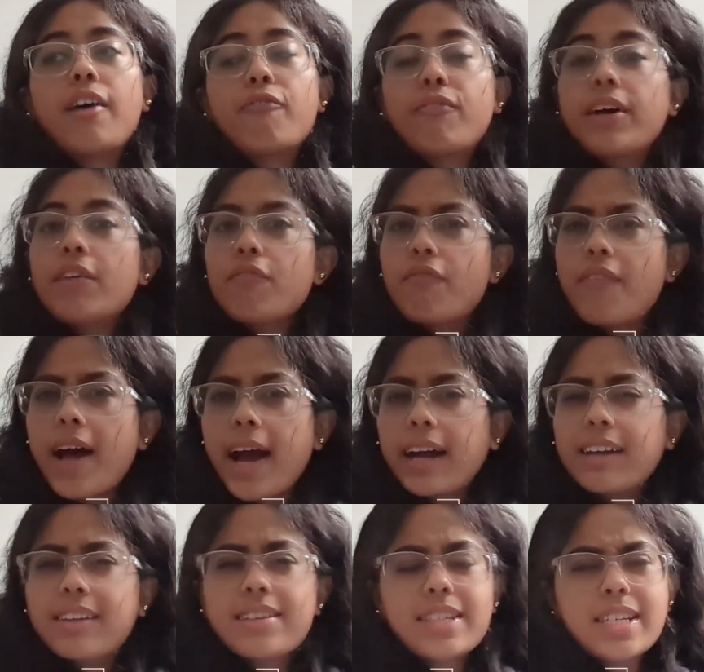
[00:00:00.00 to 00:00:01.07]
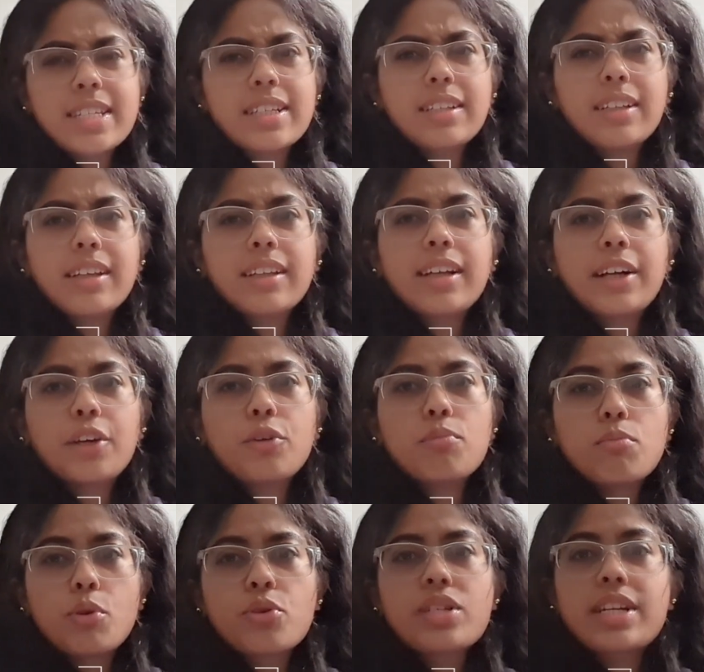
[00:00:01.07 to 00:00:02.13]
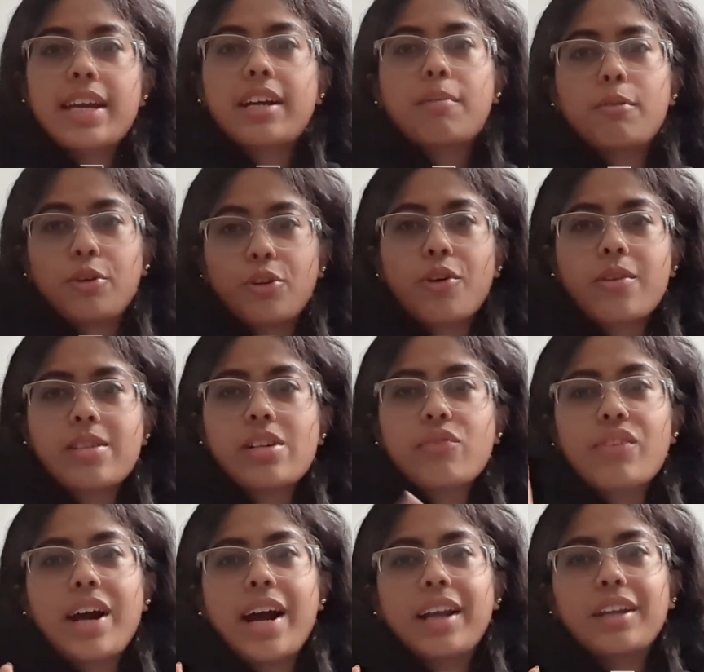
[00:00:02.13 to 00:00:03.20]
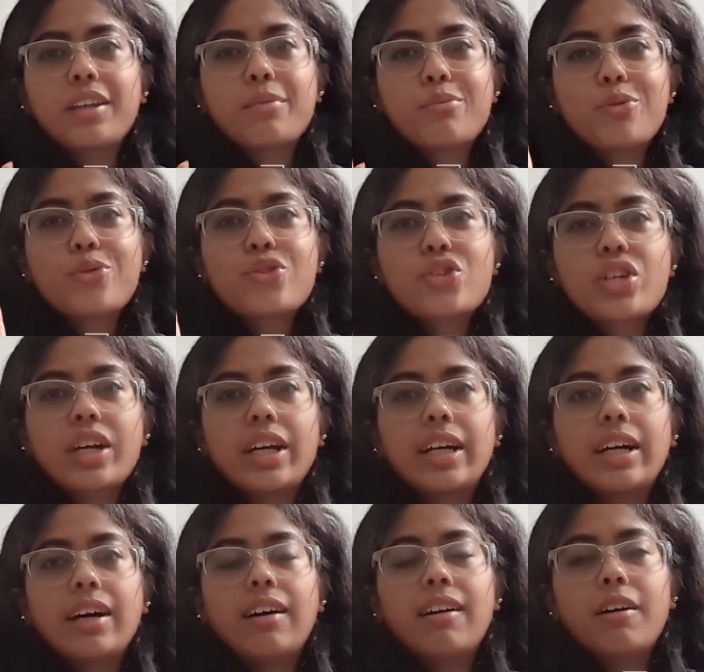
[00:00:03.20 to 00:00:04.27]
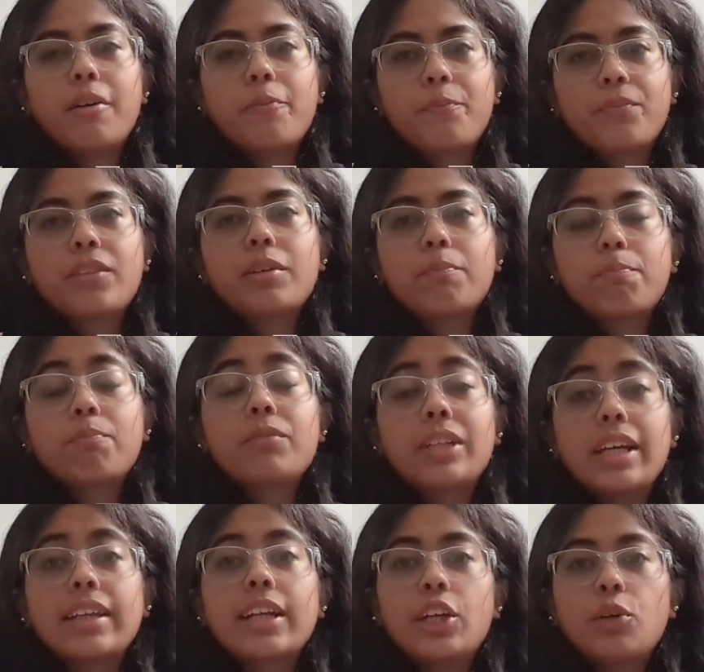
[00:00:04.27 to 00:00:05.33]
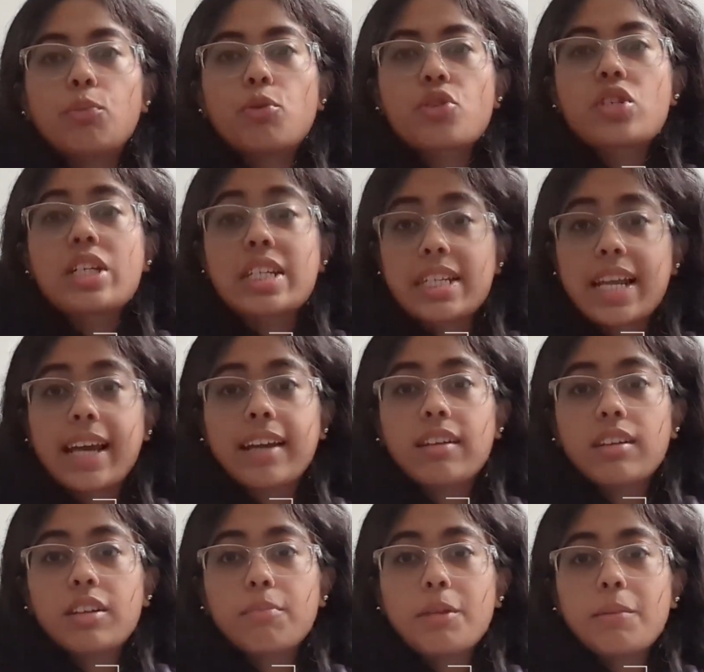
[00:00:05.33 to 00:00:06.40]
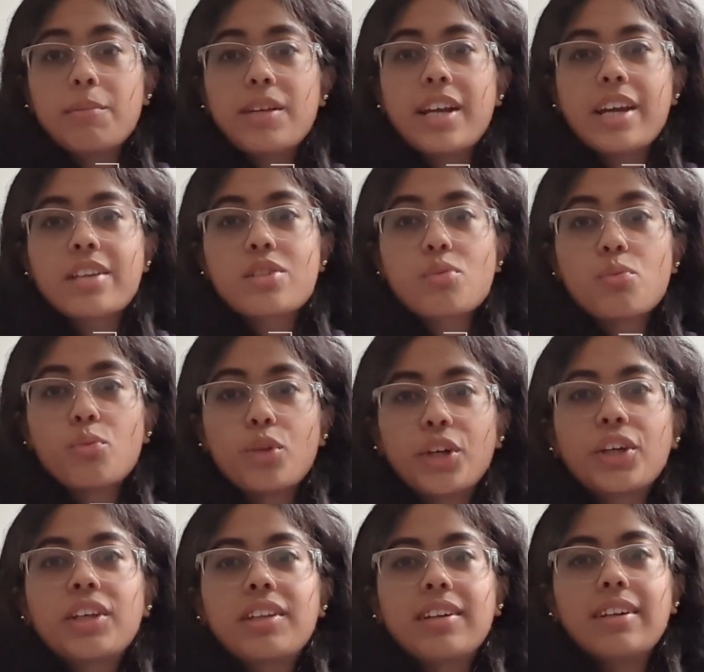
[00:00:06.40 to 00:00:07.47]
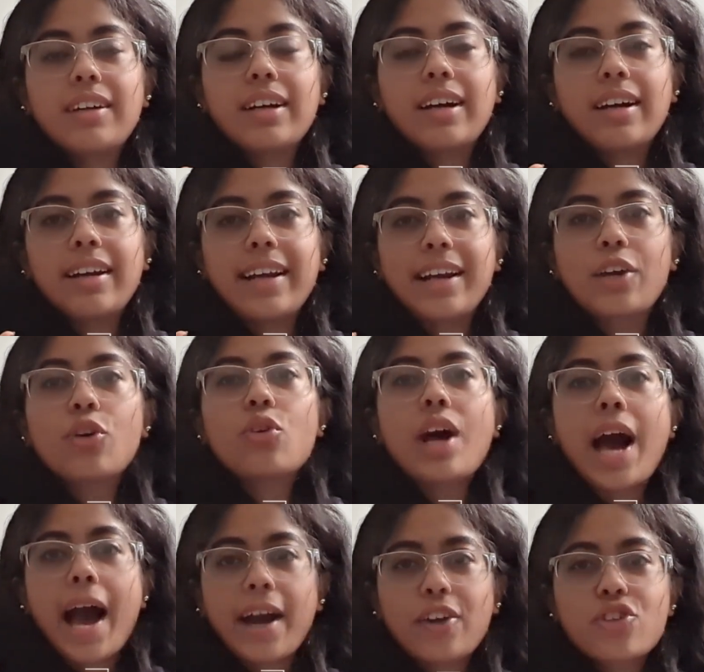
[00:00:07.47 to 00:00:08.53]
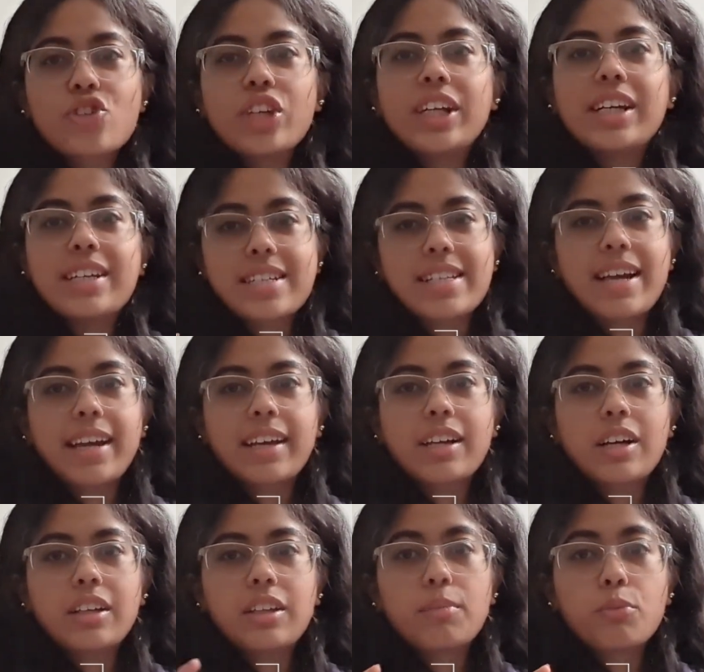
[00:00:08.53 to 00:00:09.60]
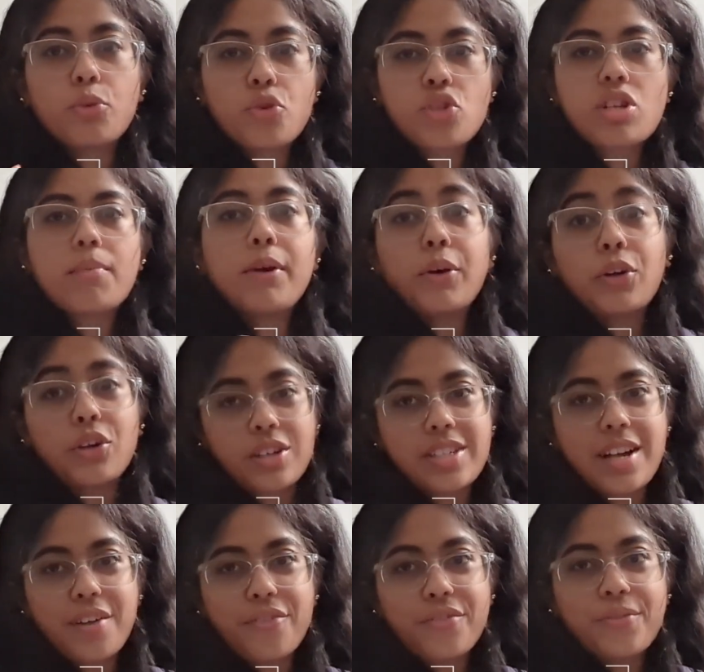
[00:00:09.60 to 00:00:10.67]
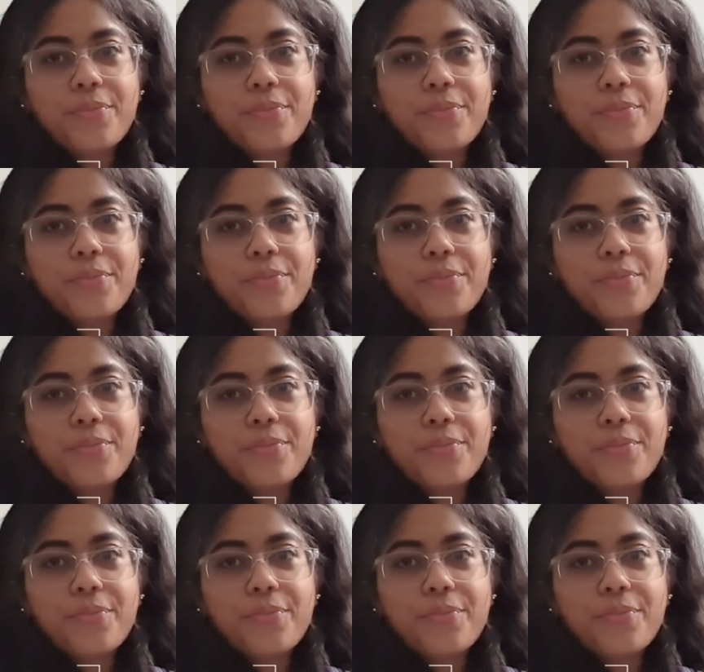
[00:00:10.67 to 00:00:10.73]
Fun fact: this is the thing that you most like about yourself, and the thing that you most dislike in other people is what like you actually dislike the most about yourself.